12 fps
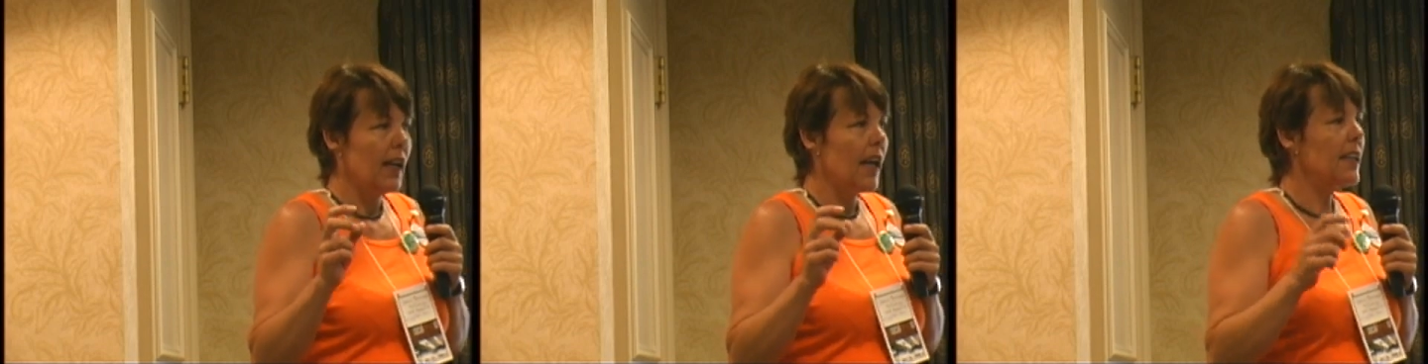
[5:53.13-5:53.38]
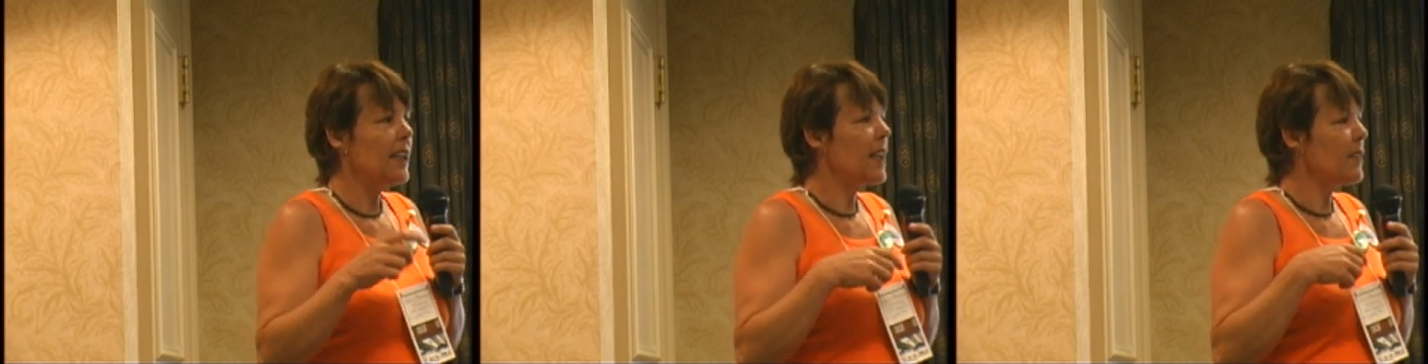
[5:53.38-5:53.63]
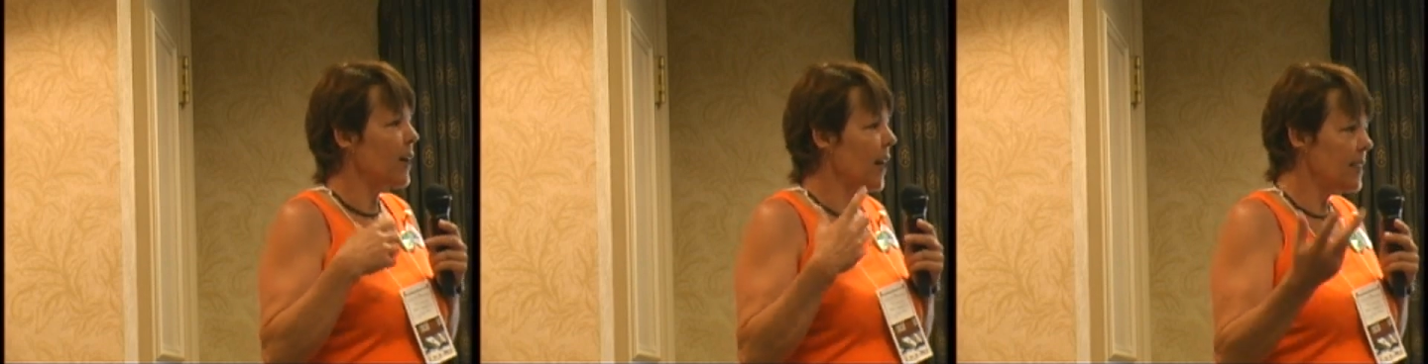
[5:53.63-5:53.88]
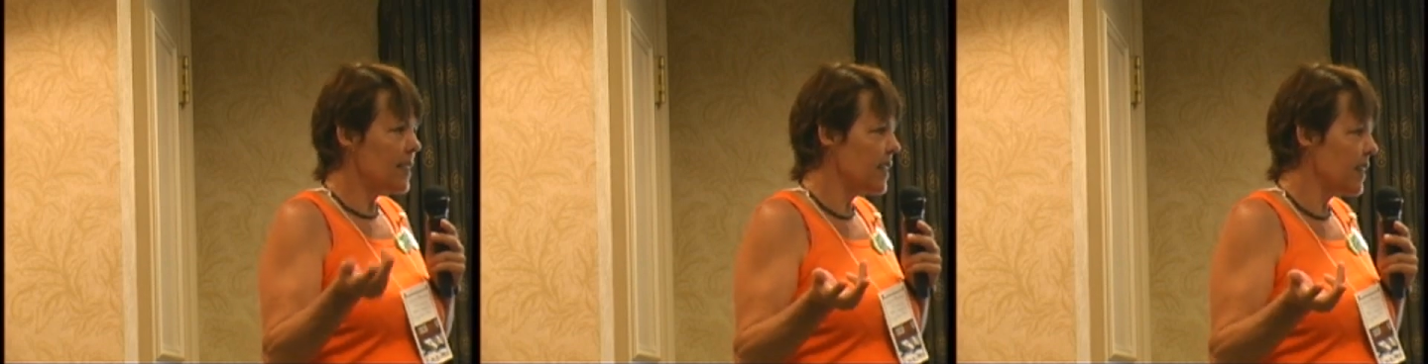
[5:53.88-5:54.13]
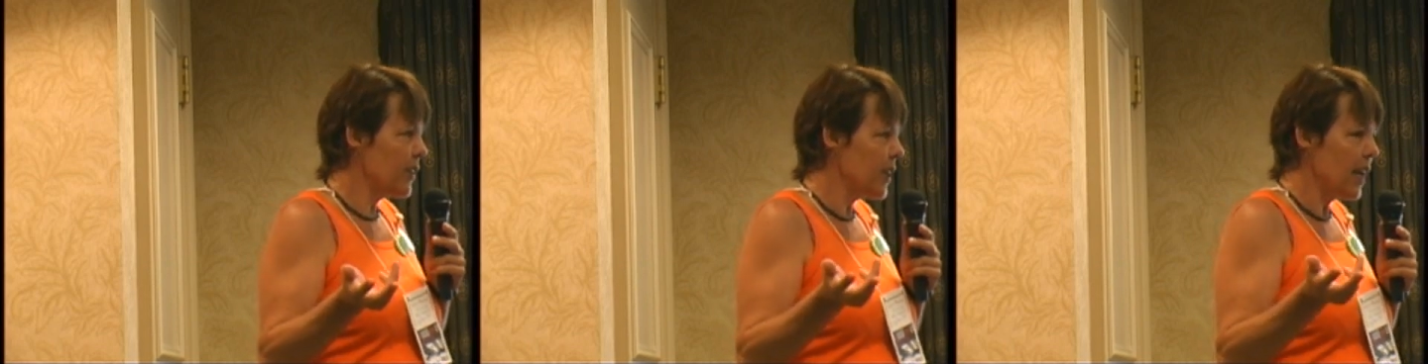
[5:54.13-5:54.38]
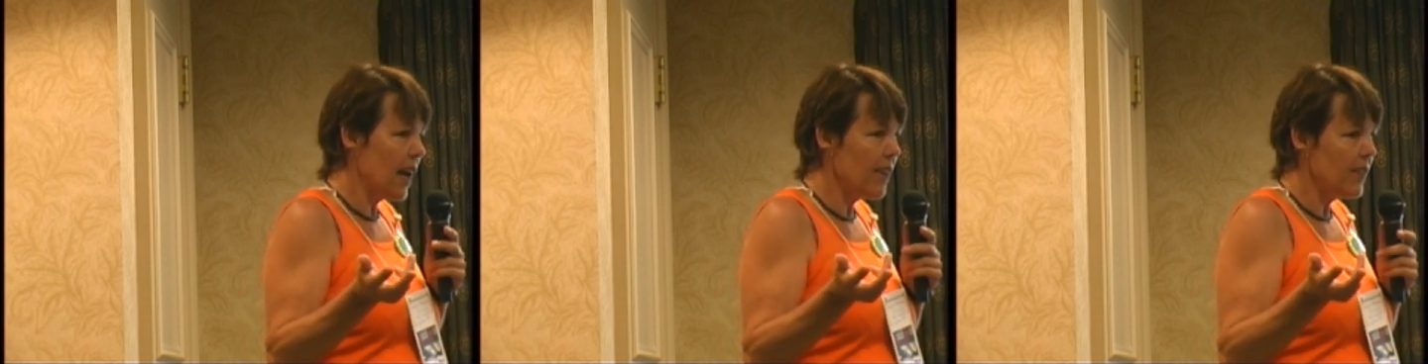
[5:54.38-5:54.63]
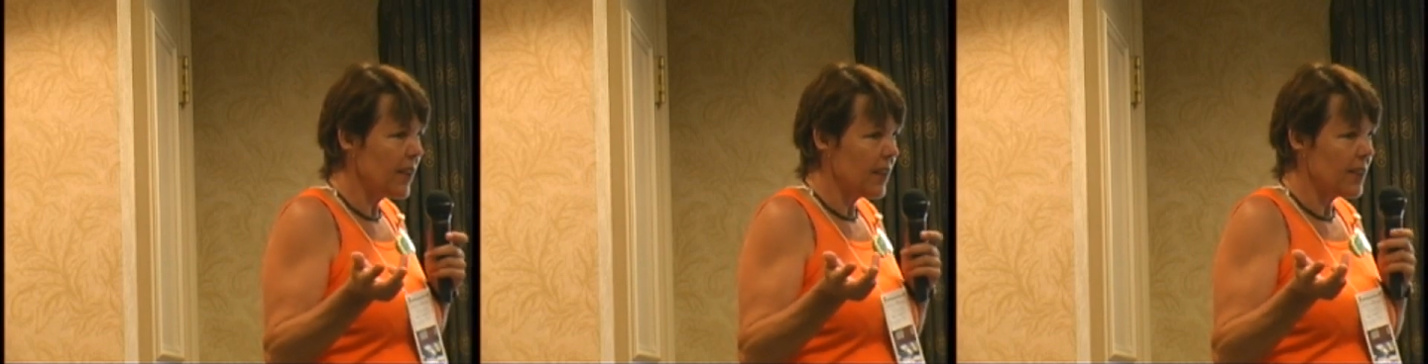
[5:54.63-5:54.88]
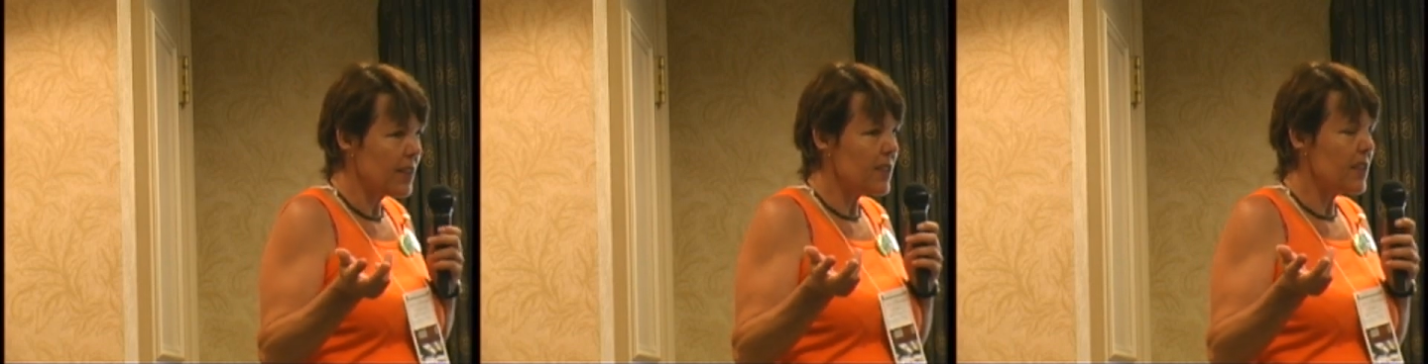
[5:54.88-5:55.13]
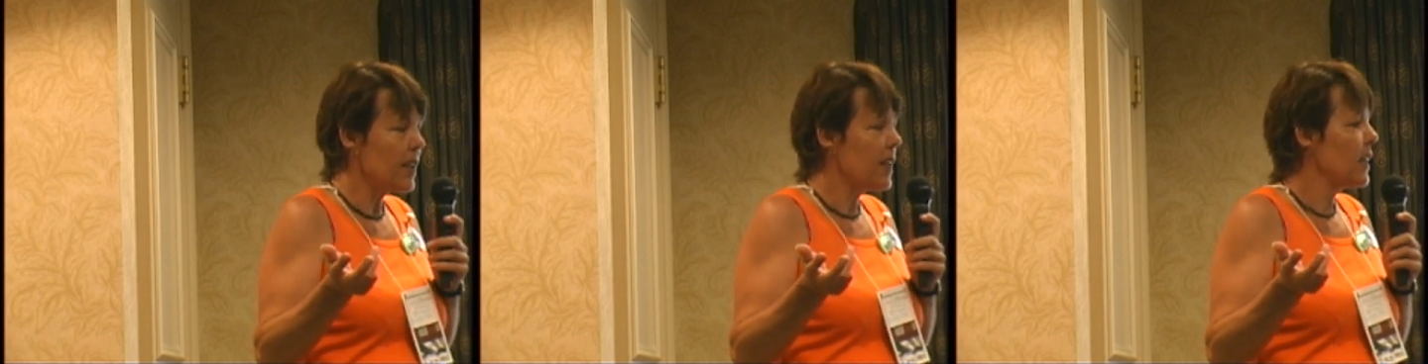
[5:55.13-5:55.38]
And he never has to give any evidence,